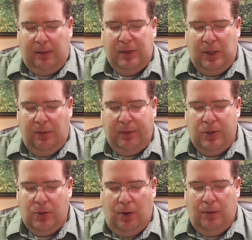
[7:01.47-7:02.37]
of
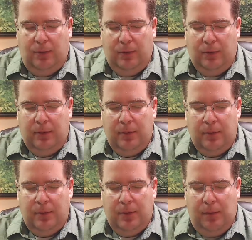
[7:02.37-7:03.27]
self-control
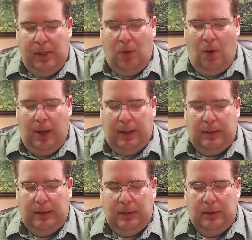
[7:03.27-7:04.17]
to be quiet
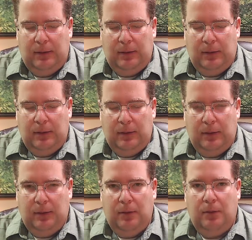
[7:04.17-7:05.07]

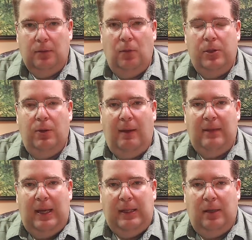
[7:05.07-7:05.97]
when you have
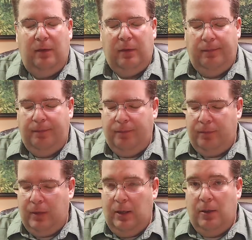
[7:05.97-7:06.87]
that gift.
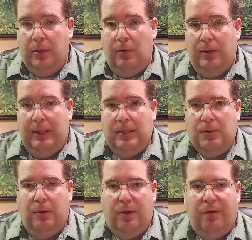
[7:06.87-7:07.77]
You want to
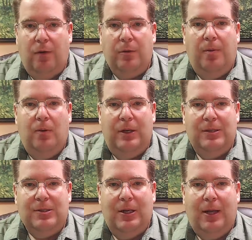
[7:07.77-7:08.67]
guess what the fourth point
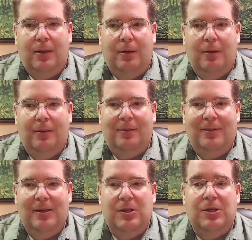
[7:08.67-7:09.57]
is today?
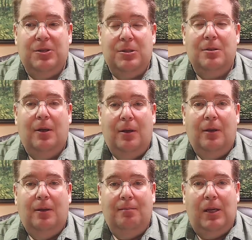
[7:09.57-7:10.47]
It's
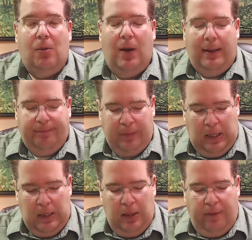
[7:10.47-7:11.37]
be quiet.
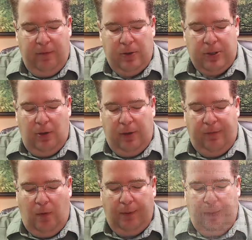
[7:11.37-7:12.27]
Verse
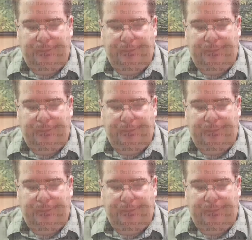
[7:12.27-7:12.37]
34.